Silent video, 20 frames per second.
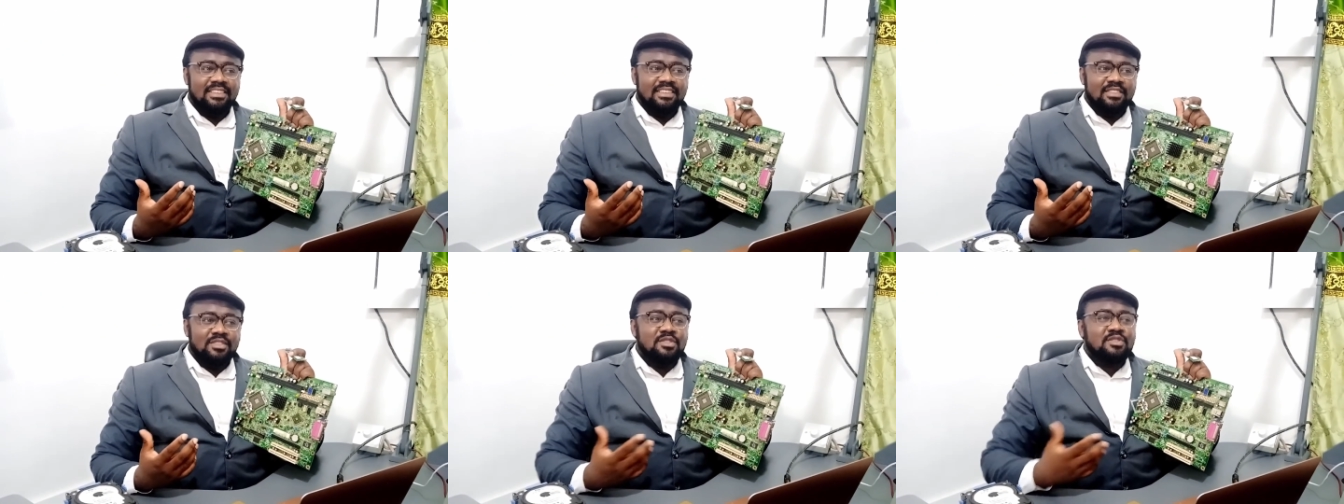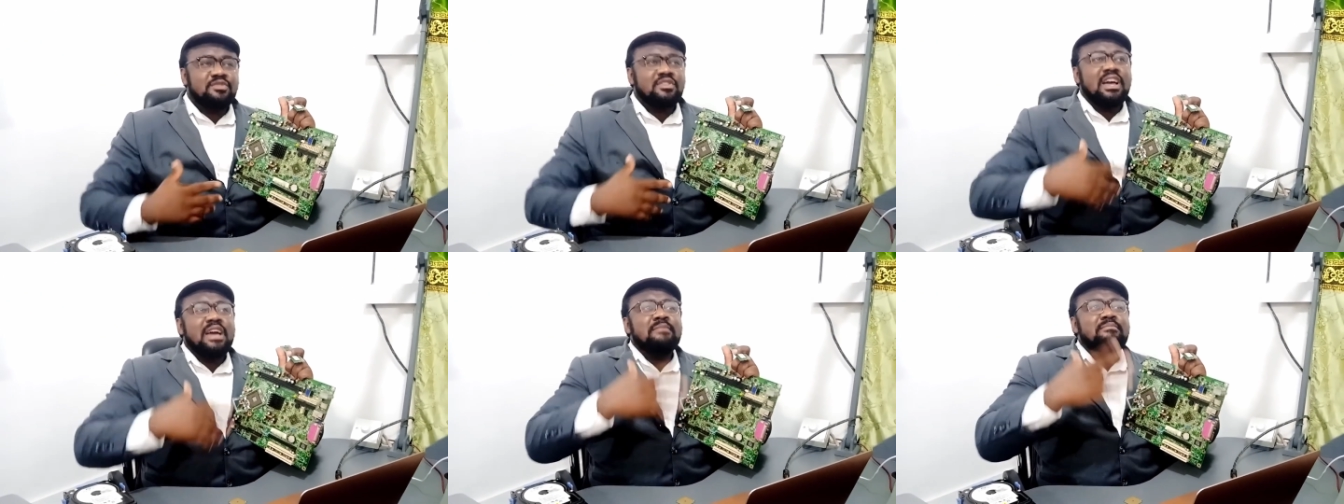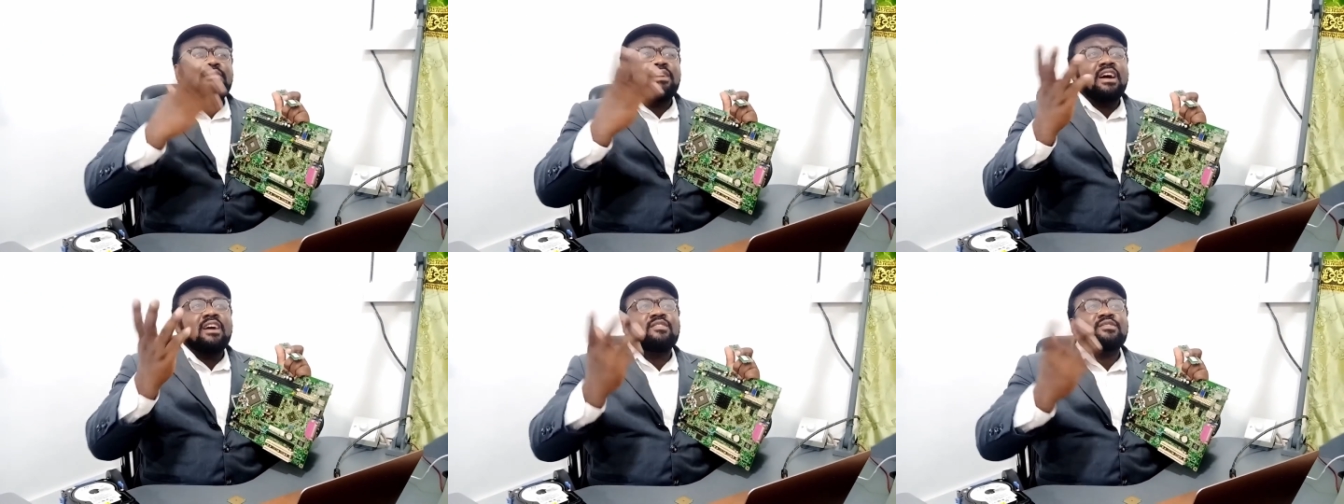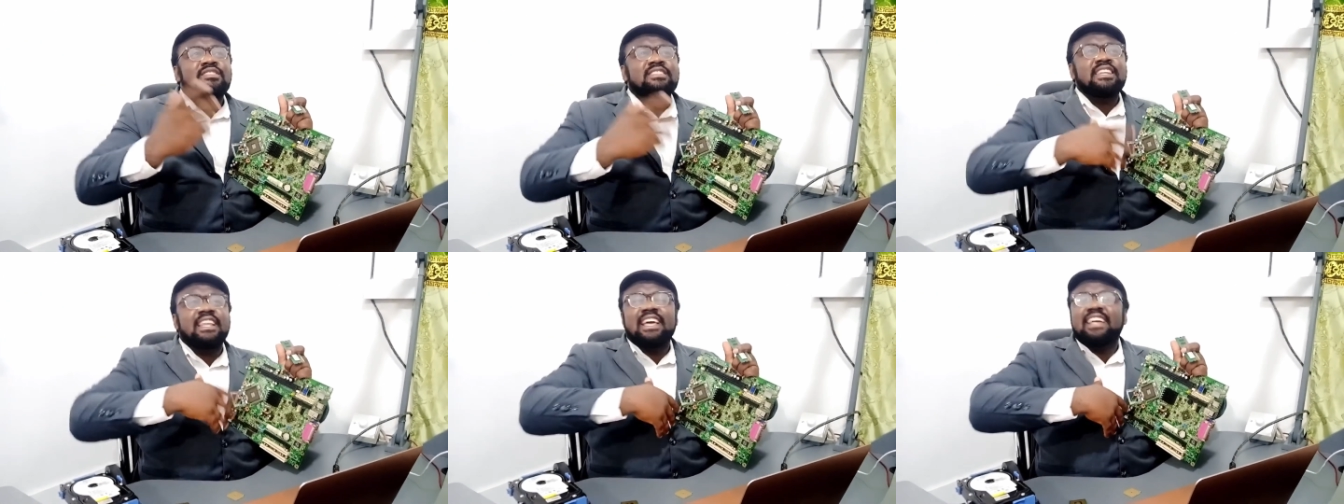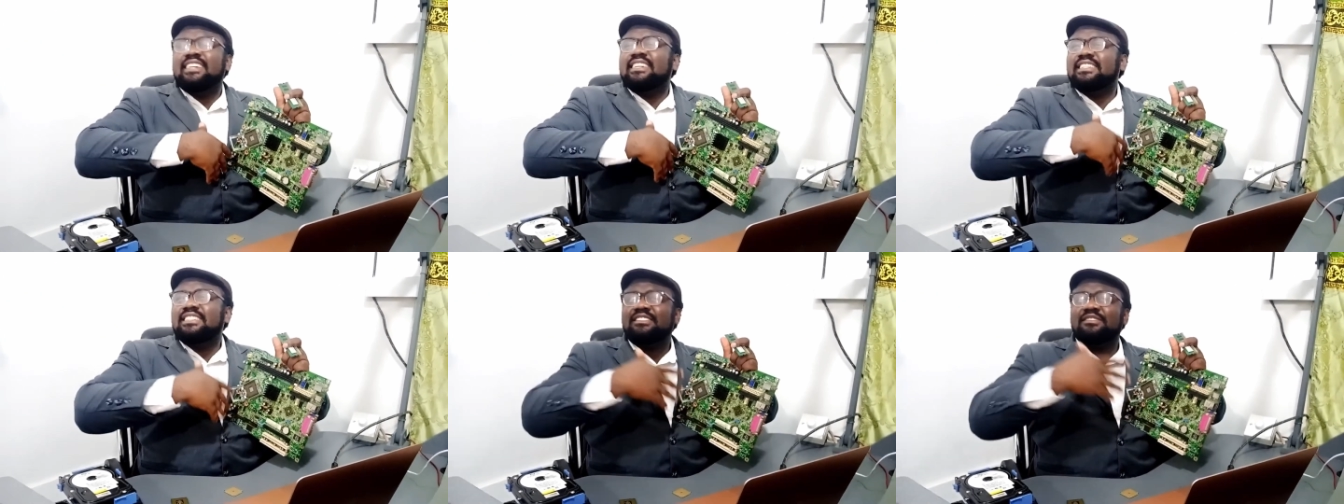You try browsing
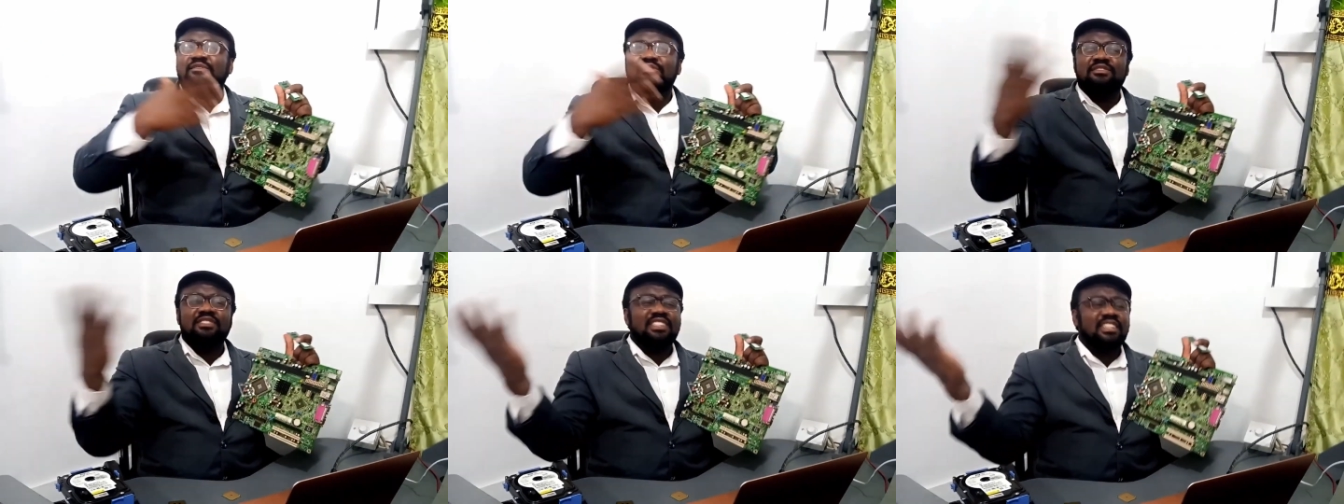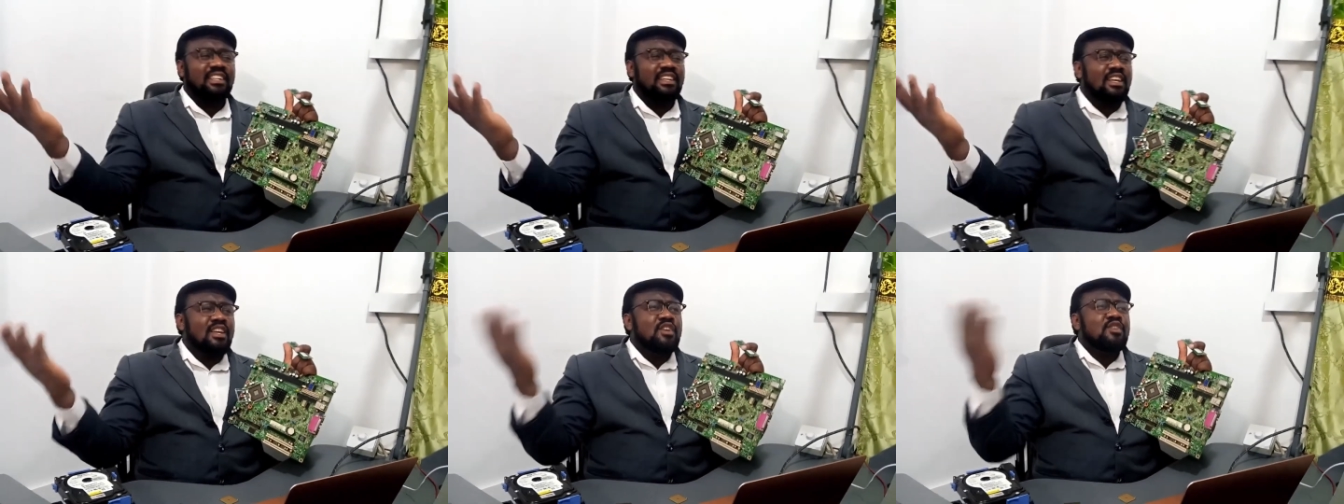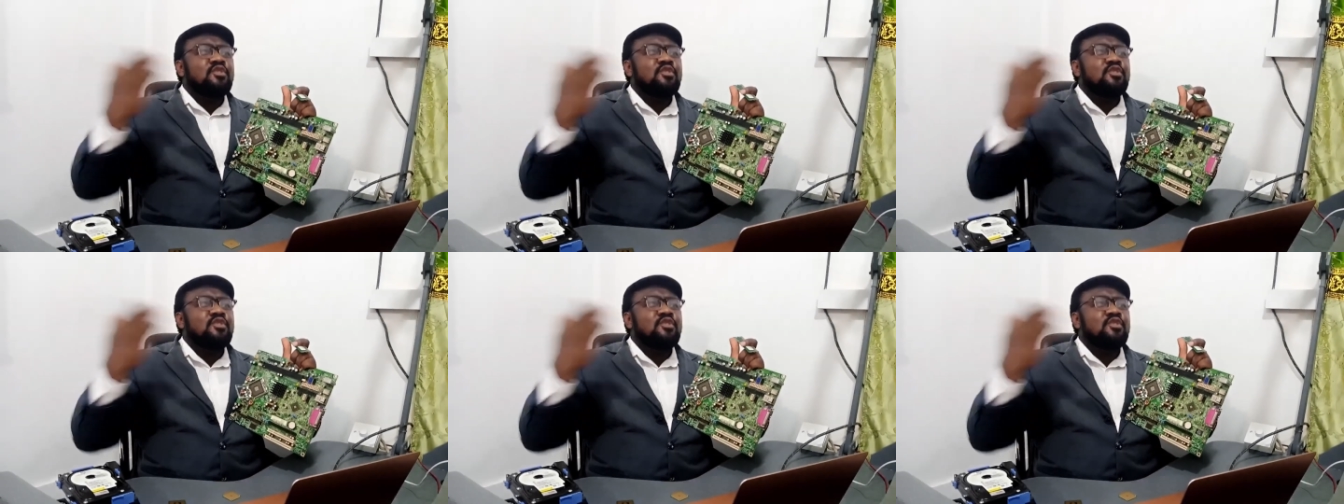and it's free.